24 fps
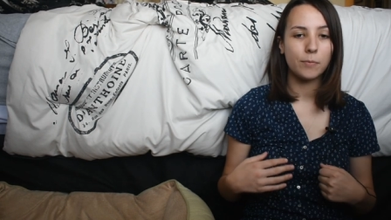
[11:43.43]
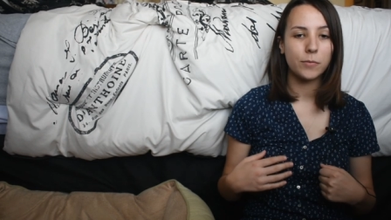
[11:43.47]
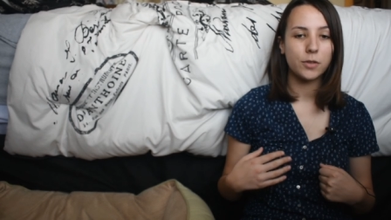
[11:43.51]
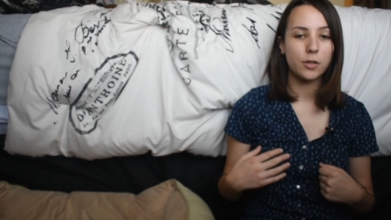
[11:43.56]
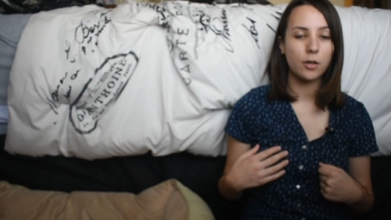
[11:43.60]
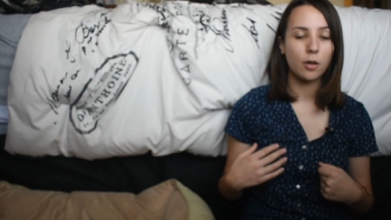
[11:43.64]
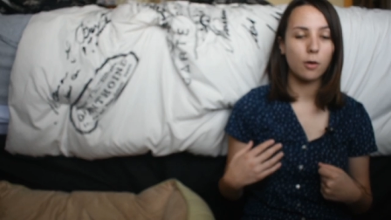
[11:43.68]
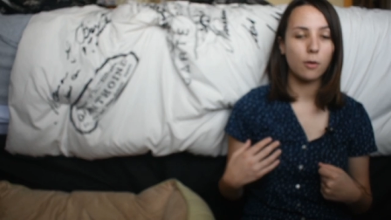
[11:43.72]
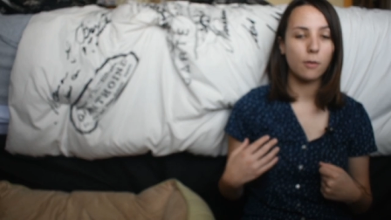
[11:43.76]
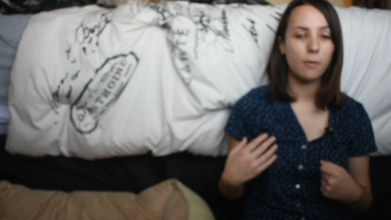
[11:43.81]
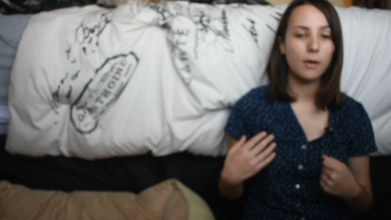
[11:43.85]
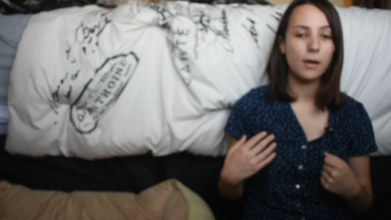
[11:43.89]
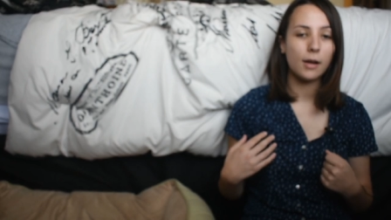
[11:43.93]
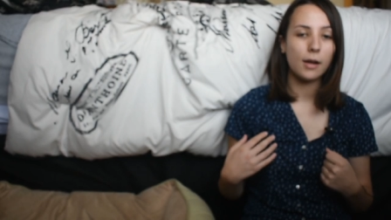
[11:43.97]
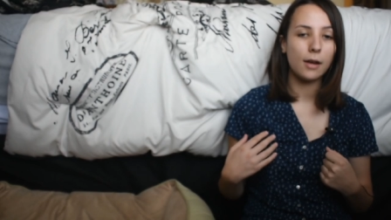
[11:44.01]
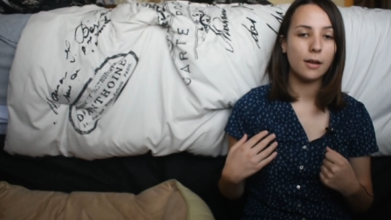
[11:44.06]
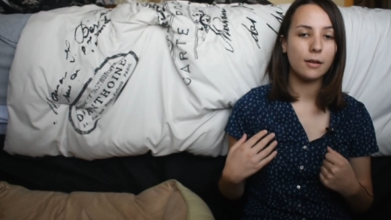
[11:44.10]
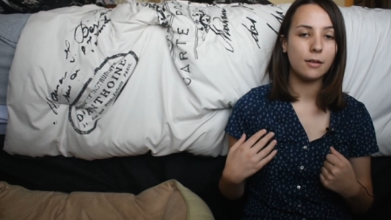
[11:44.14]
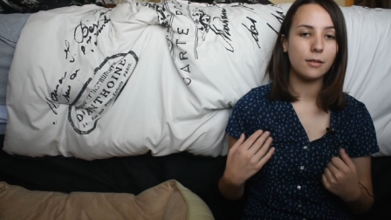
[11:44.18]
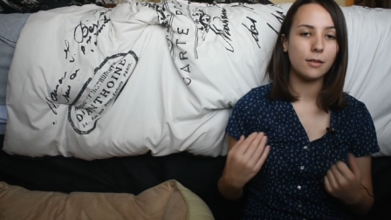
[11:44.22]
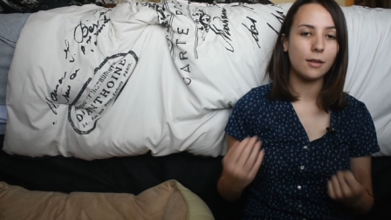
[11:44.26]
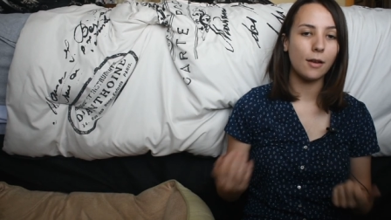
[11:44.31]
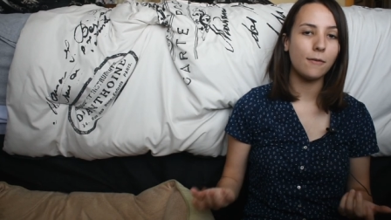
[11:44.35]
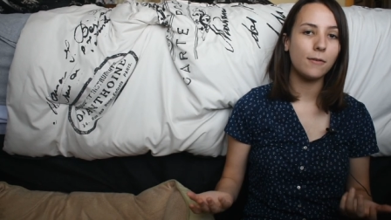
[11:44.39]
So
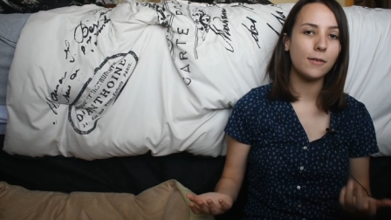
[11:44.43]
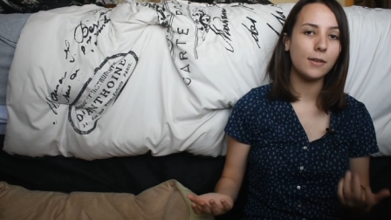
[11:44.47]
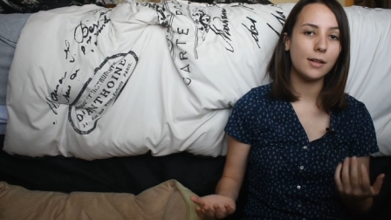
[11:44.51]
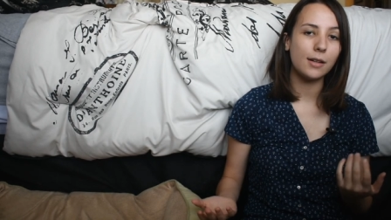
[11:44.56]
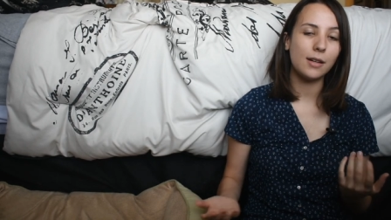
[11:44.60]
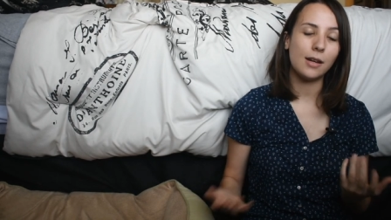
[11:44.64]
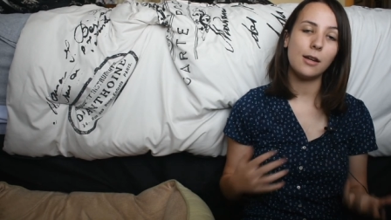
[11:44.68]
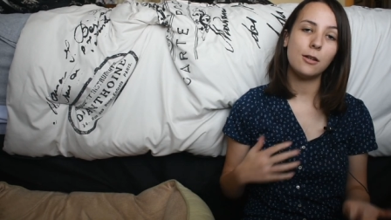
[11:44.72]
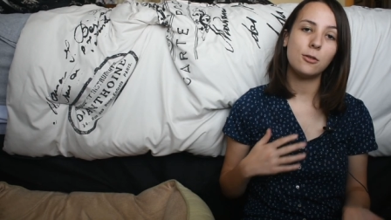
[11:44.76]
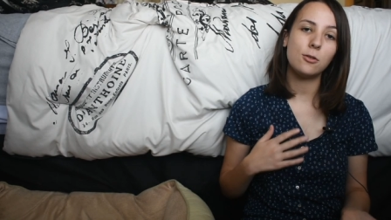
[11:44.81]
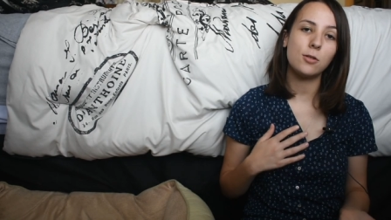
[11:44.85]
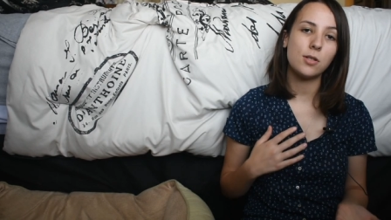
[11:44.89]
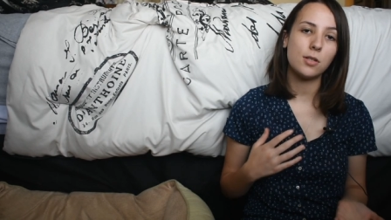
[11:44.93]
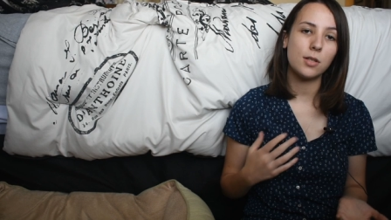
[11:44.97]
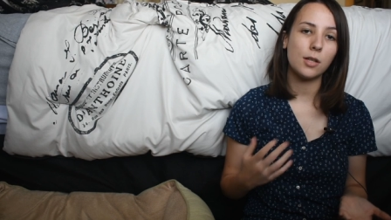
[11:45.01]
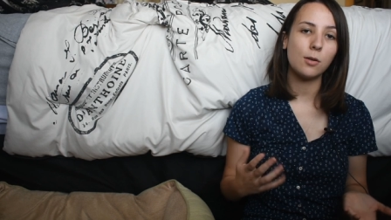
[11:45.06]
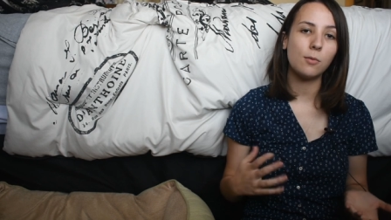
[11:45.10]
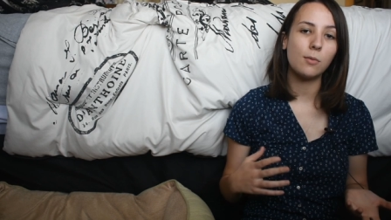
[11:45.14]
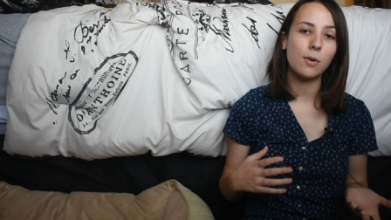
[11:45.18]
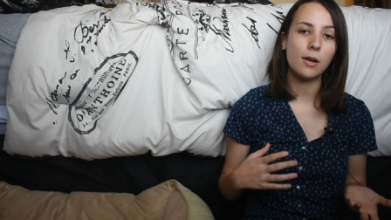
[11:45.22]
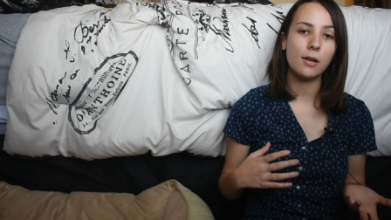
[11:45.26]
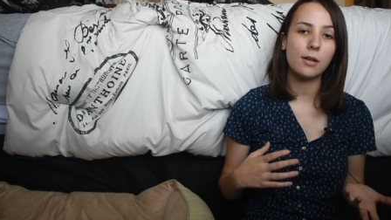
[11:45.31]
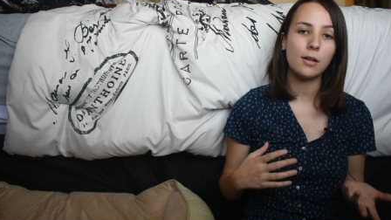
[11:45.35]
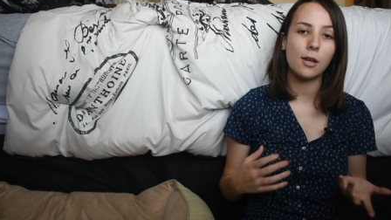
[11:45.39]
it's definitely an interesting
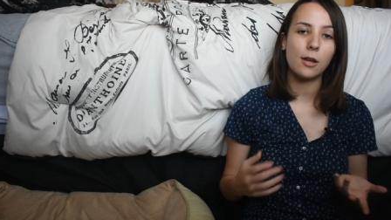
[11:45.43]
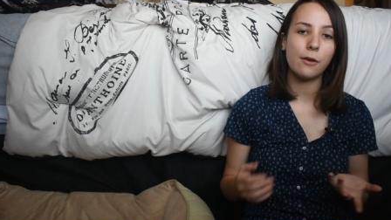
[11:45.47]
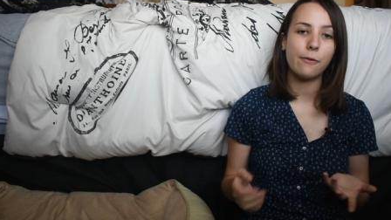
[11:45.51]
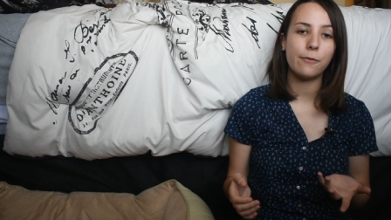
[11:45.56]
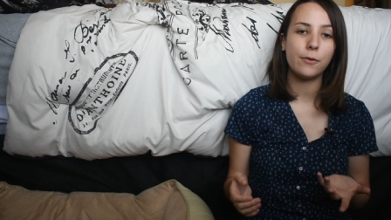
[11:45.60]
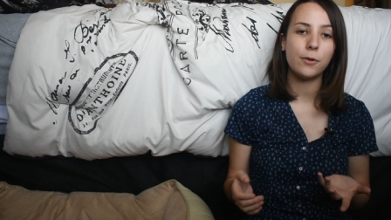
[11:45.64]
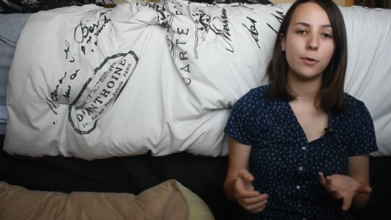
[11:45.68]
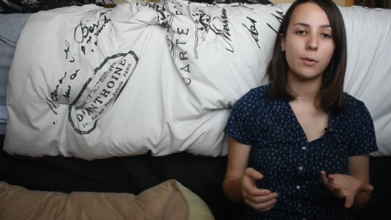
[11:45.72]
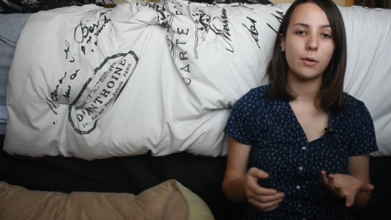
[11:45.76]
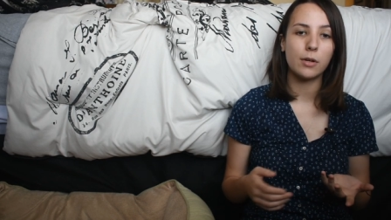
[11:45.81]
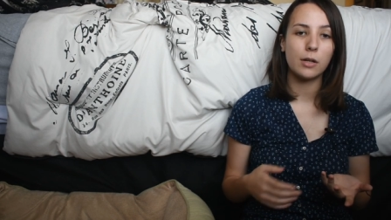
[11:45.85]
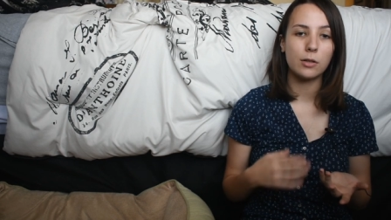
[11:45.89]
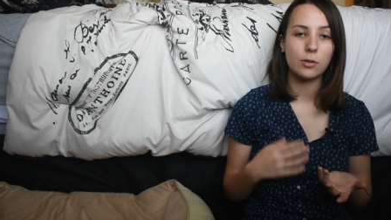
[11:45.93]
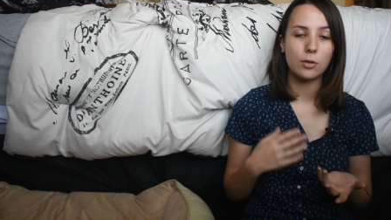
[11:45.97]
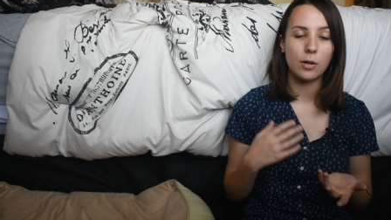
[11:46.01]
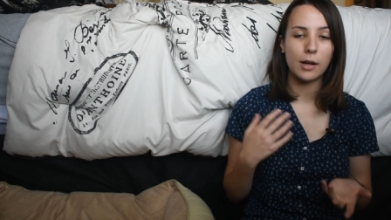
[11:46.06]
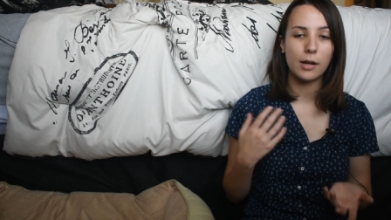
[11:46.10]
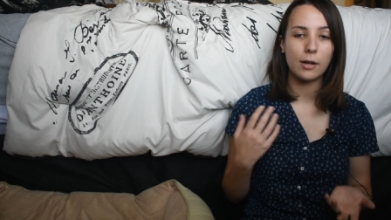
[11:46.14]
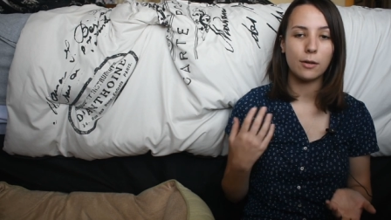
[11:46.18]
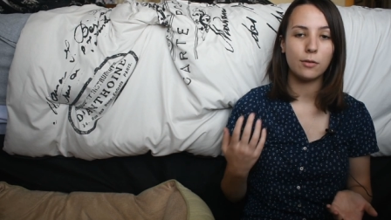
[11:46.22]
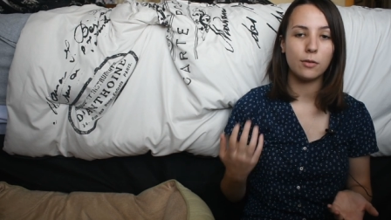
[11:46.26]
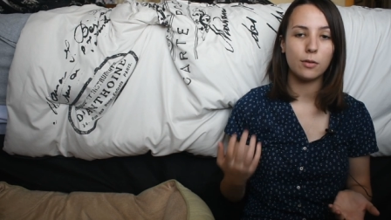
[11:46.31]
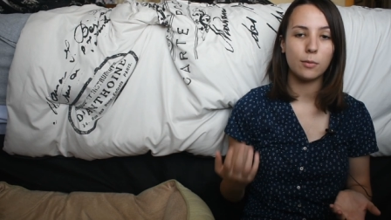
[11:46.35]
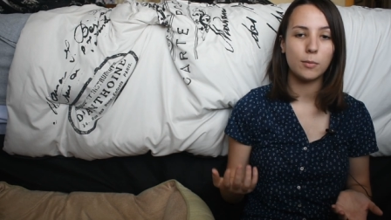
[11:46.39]
one if you want to
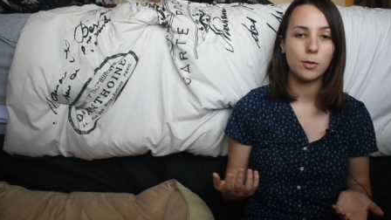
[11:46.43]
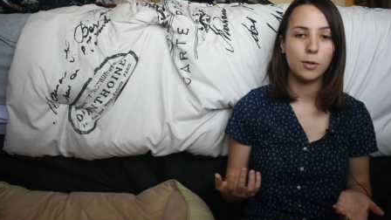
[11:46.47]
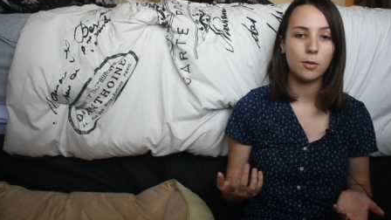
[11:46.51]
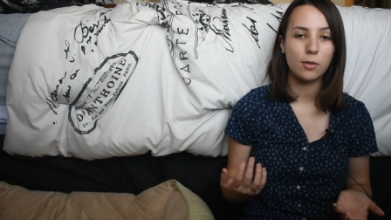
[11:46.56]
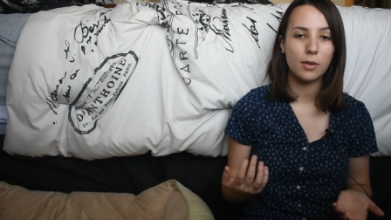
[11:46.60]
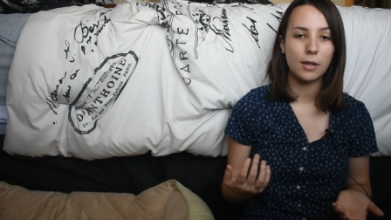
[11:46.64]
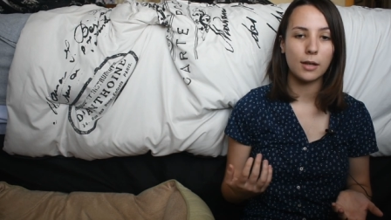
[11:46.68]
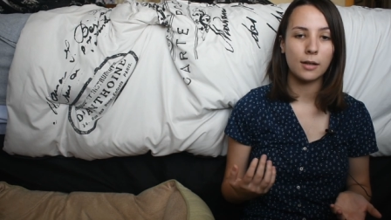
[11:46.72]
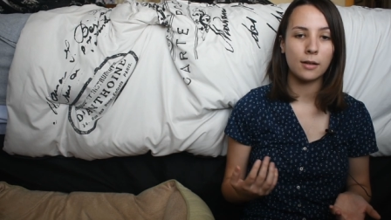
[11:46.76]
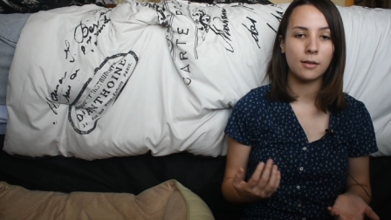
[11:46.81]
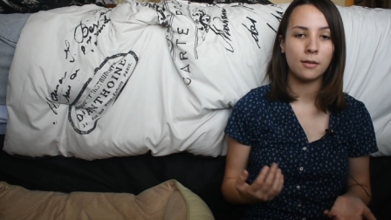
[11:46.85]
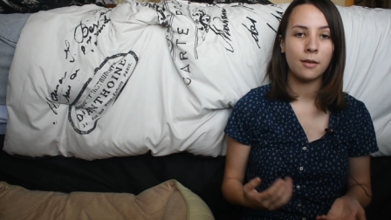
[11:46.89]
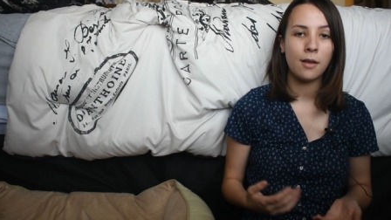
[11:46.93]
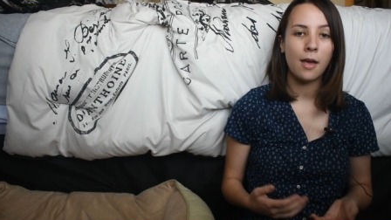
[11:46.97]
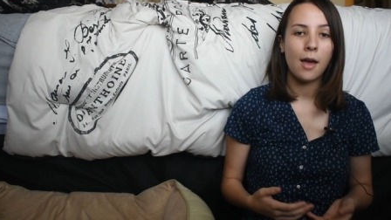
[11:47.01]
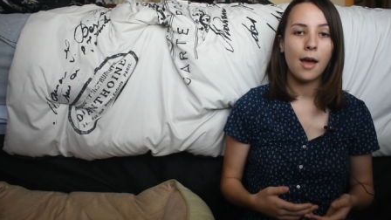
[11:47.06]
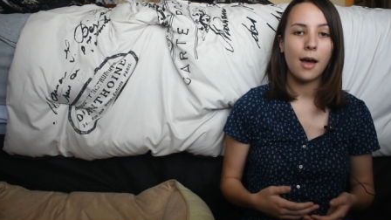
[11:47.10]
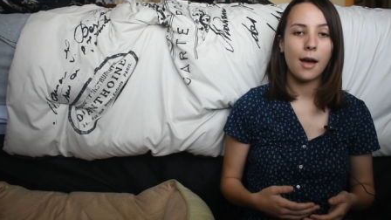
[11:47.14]
try out some new things.